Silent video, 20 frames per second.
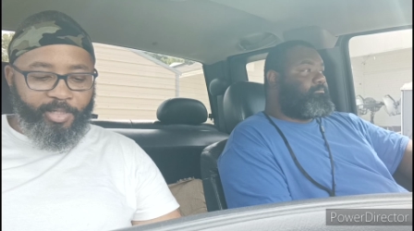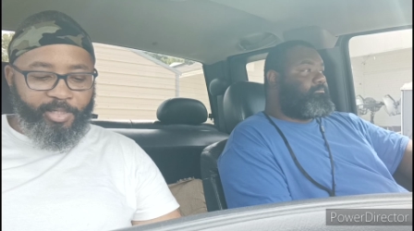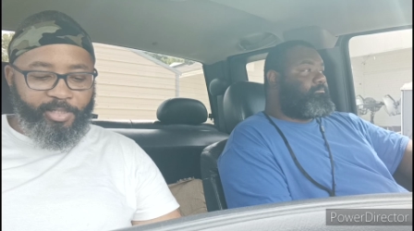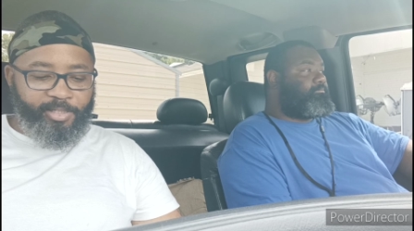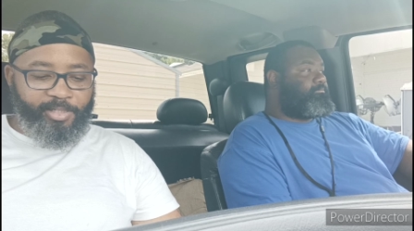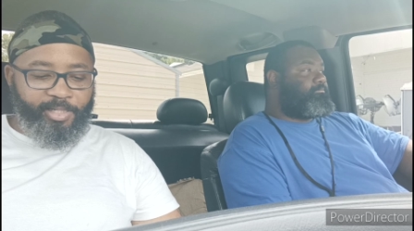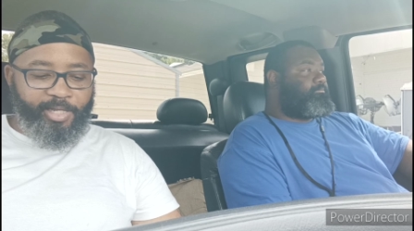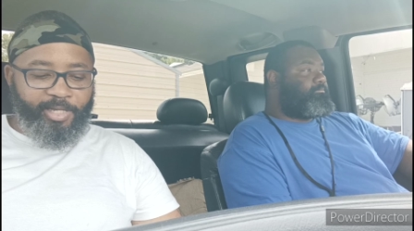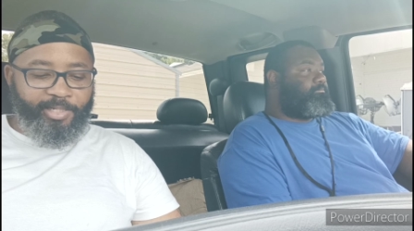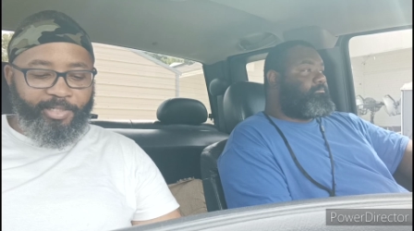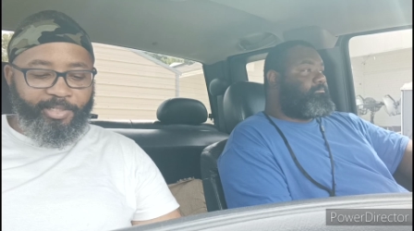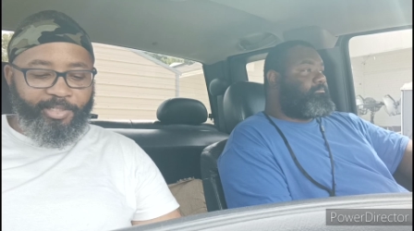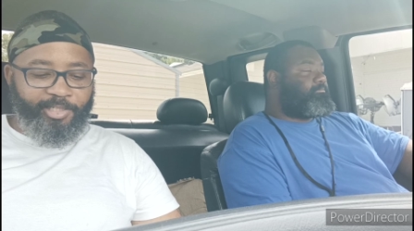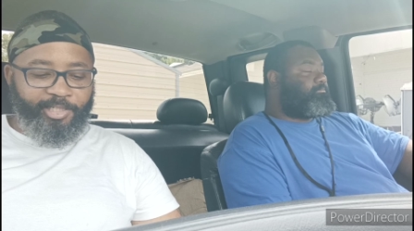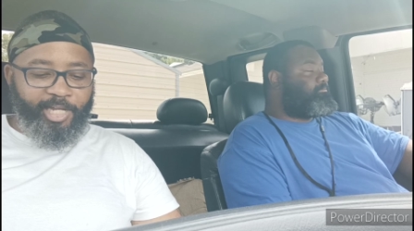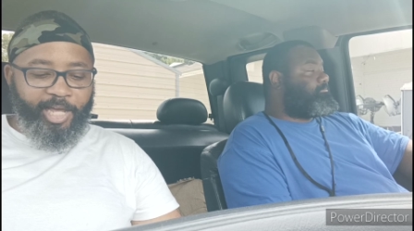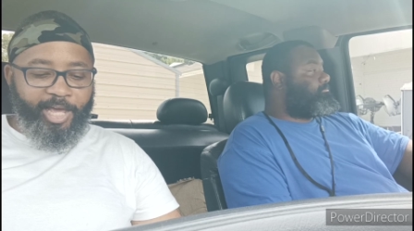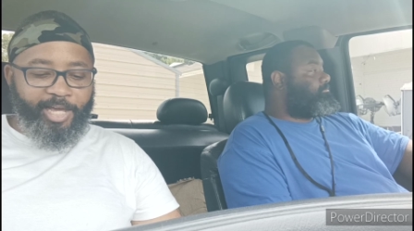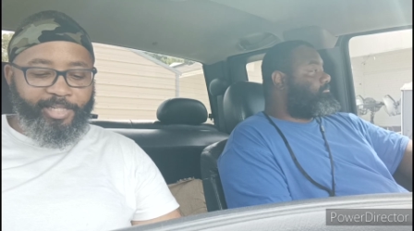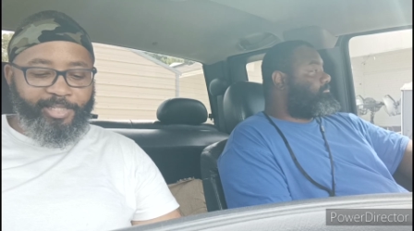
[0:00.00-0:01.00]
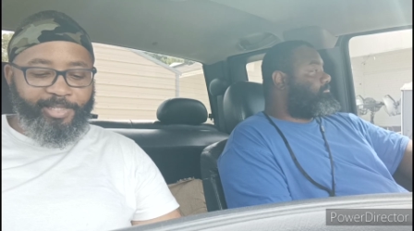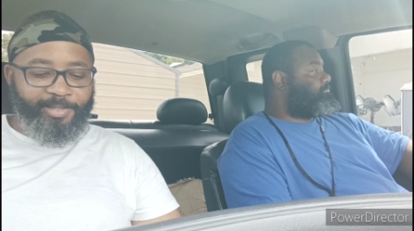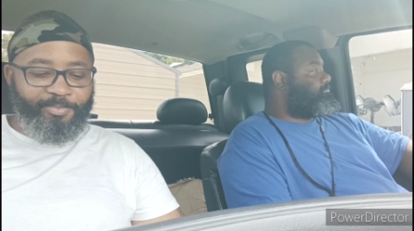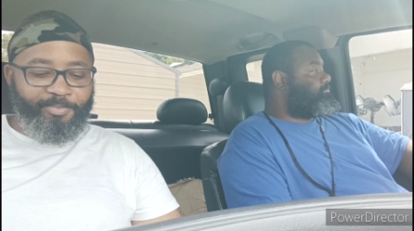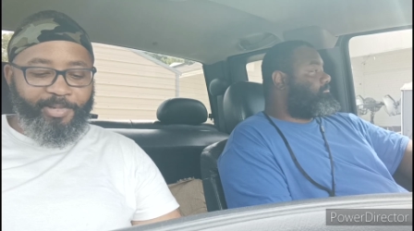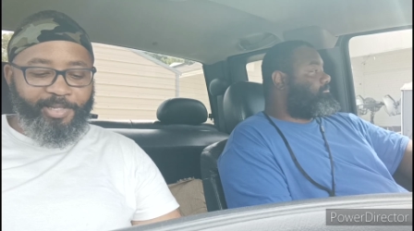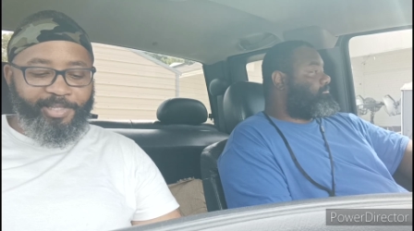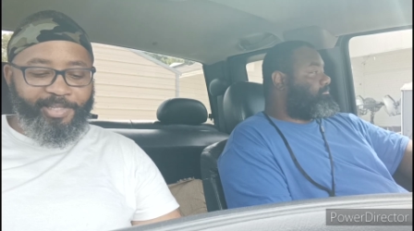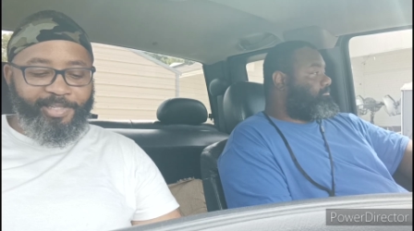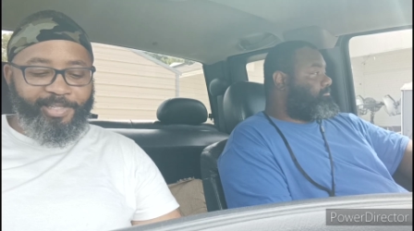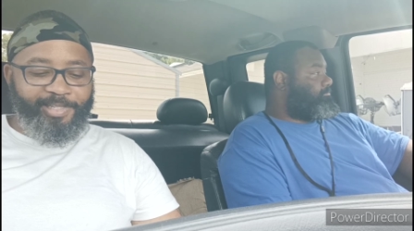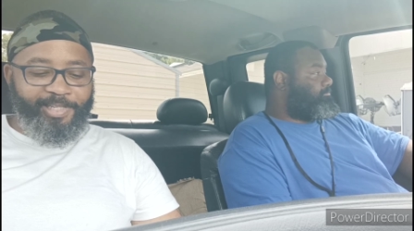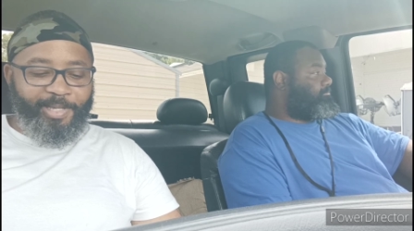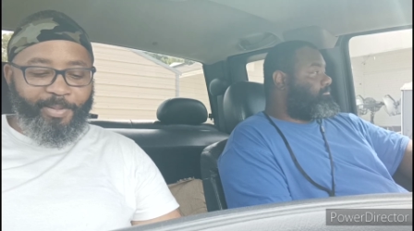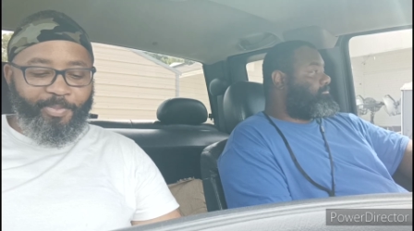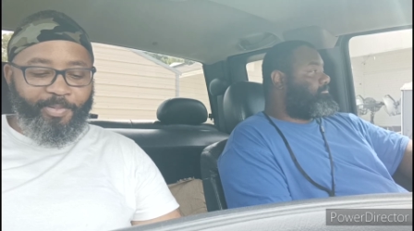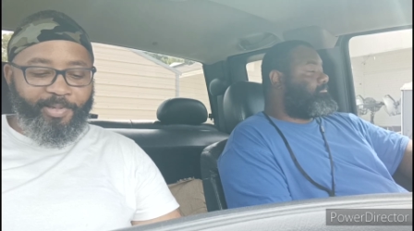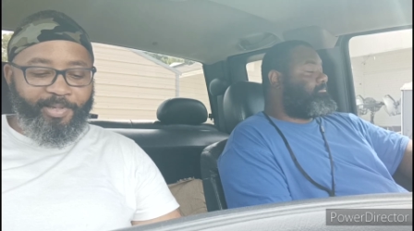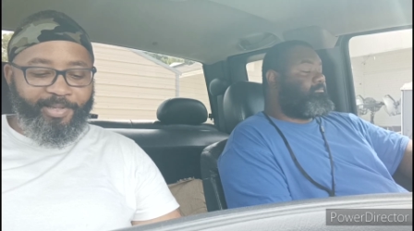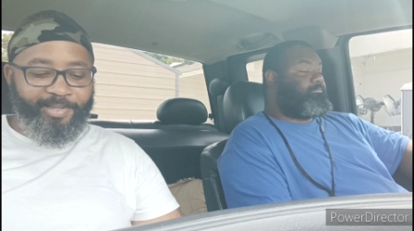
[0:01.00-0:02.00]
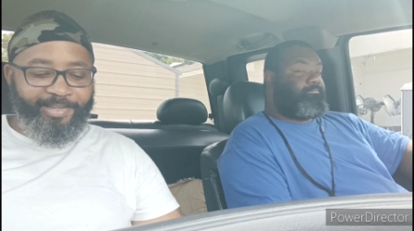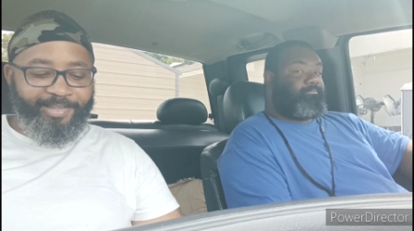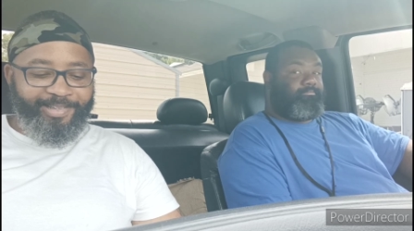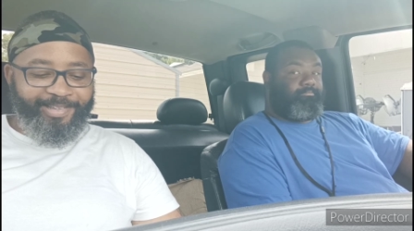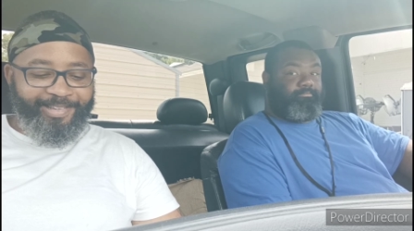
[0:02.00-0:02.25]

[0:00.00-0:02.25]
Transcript: it say Jackson, Mississippi,